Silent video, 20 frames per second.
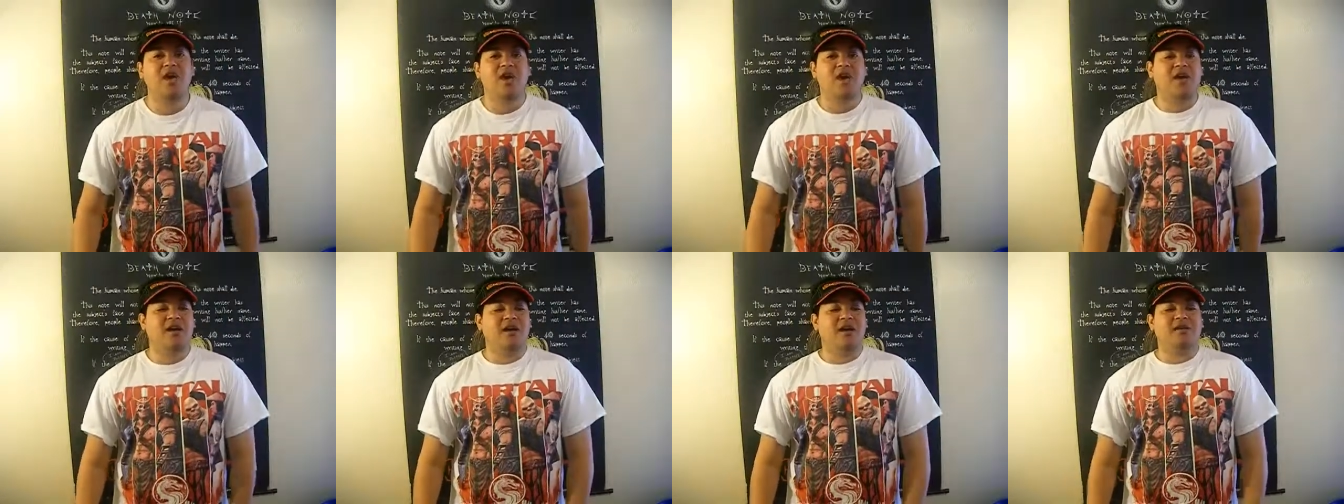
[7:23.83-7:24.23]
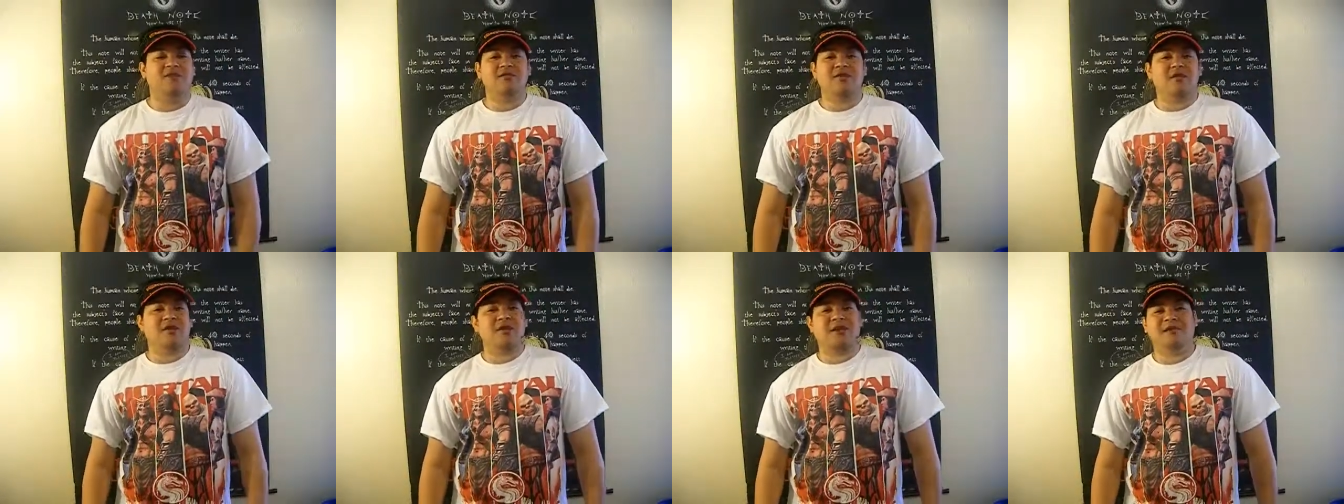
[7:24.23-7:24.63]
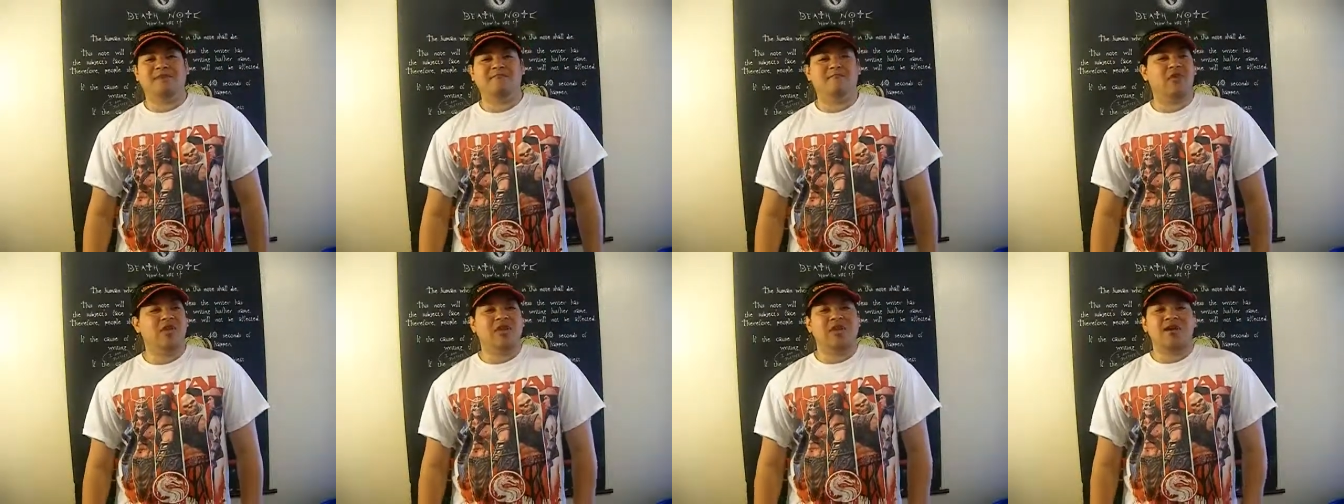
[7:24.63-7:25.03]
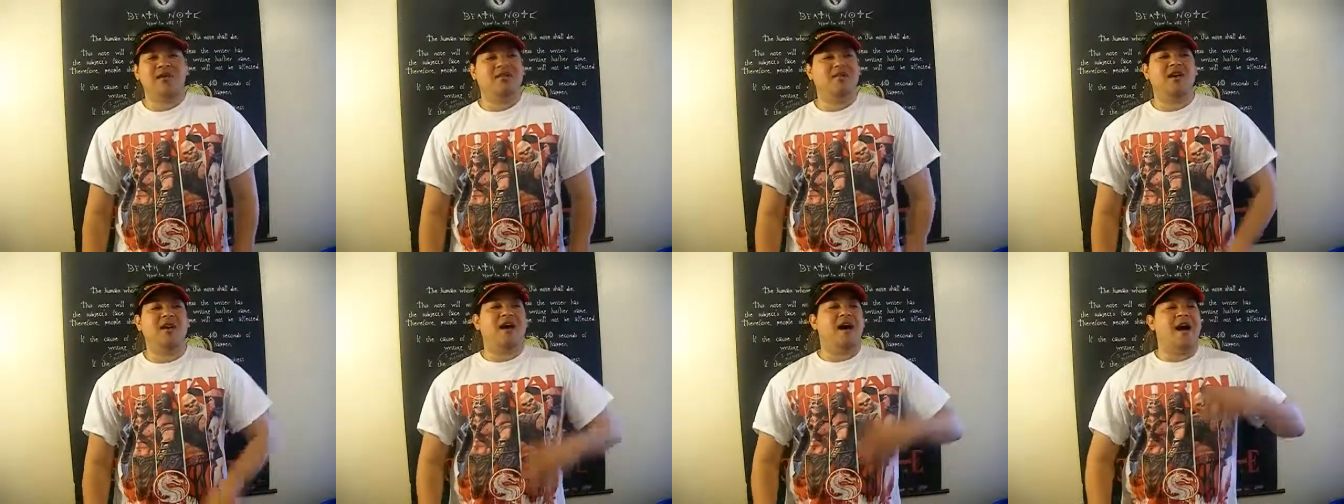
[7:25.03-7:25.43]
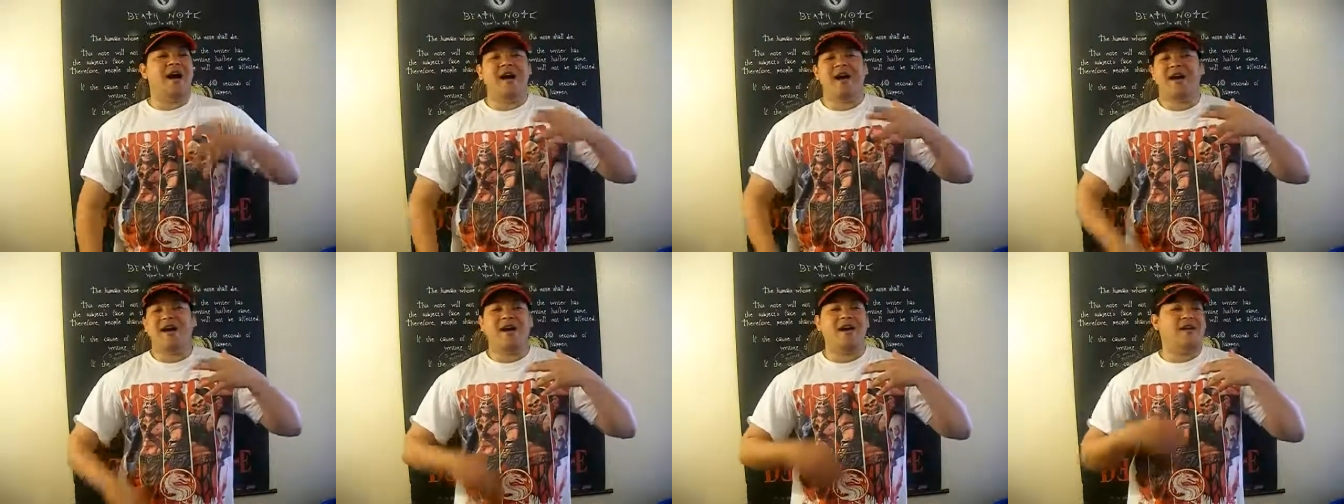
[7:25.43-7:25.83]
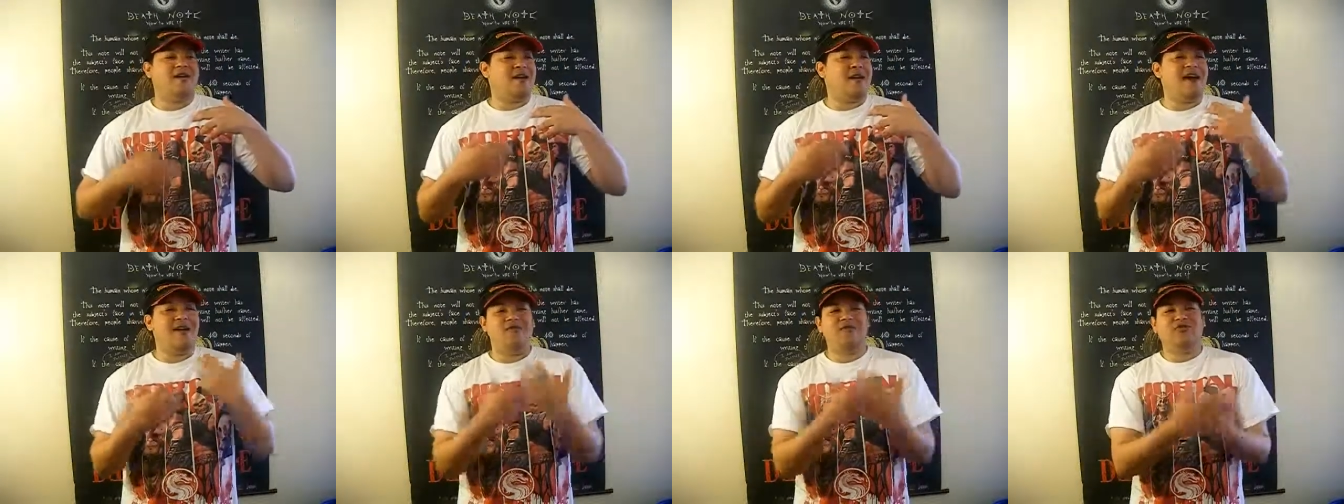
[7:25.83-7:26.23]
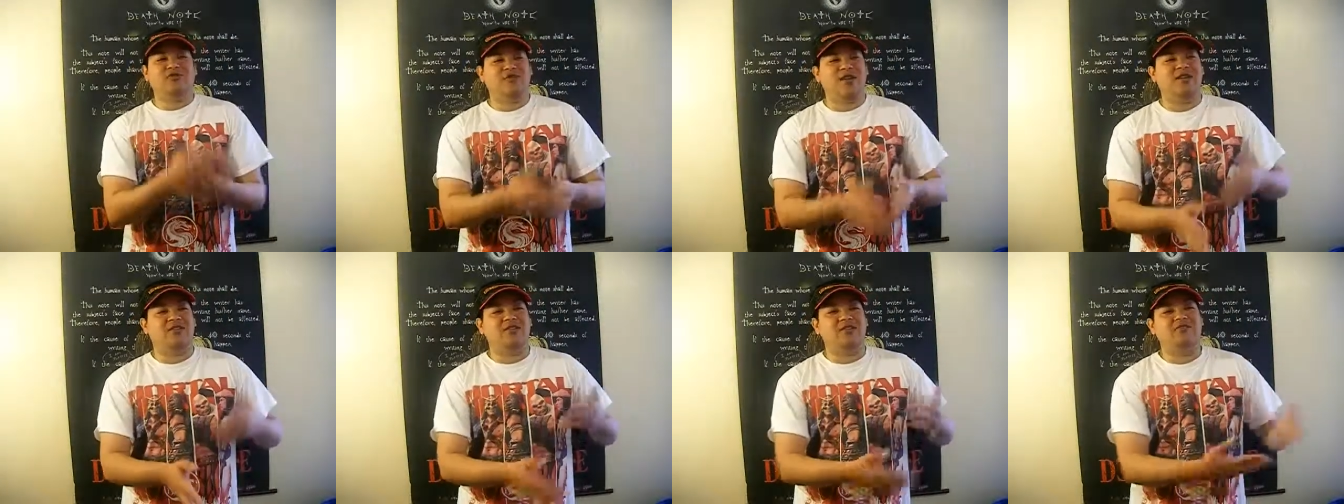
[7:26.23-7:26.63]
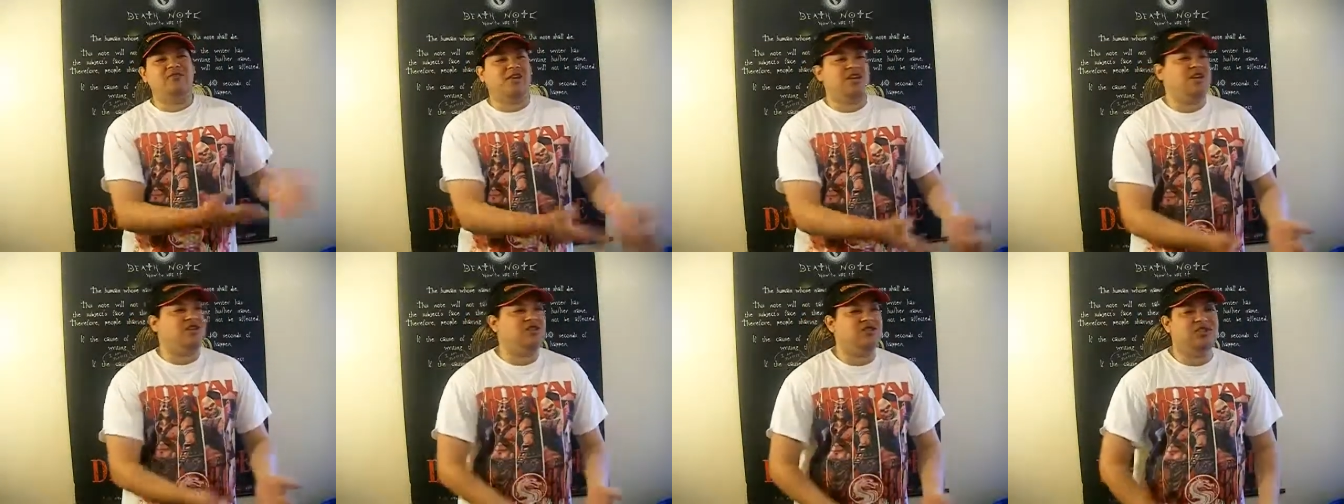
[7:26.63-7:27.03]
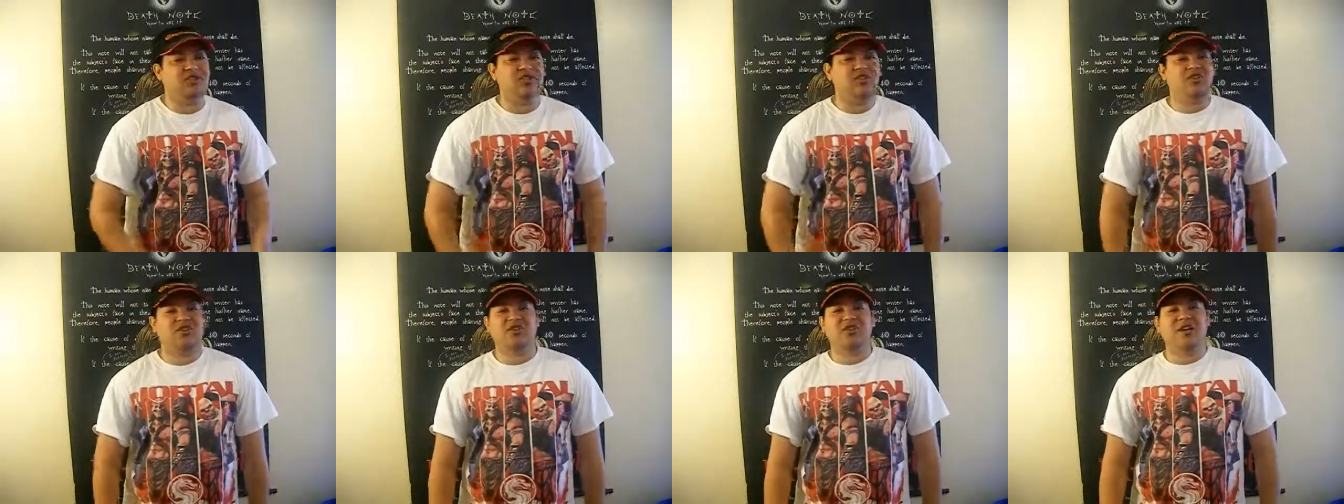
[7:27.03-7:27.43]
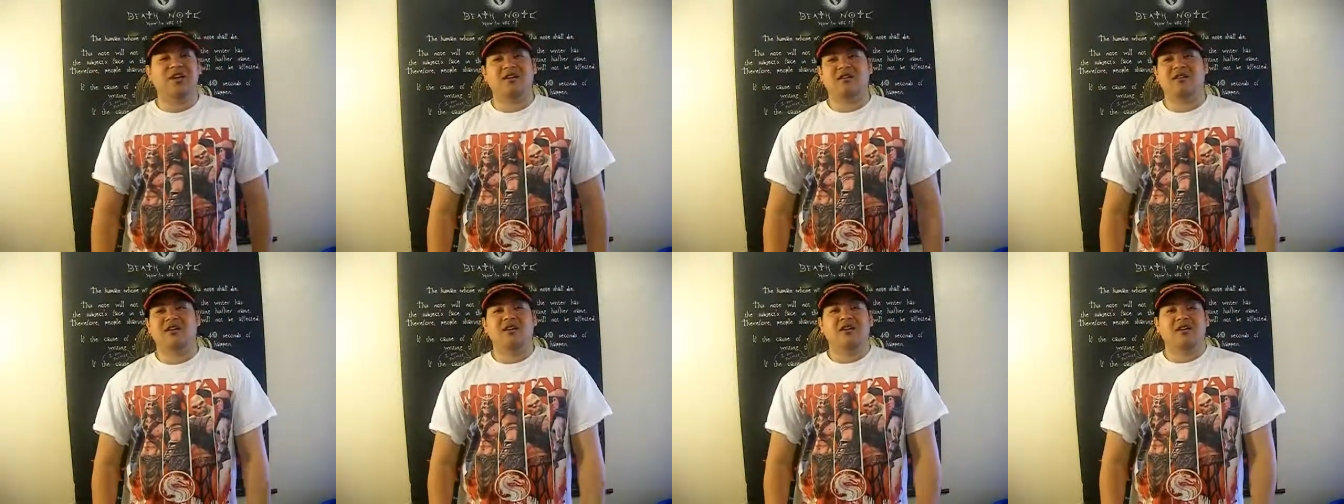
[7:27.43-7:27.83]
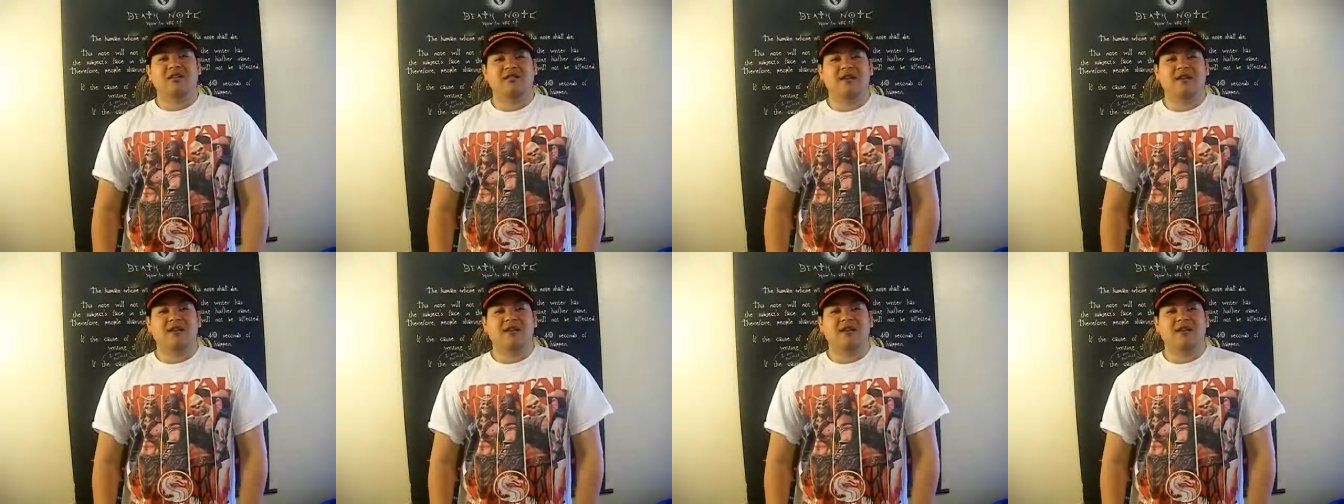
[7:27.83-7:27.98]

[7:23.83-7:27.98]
And um, yeah, I I understand some changes, like.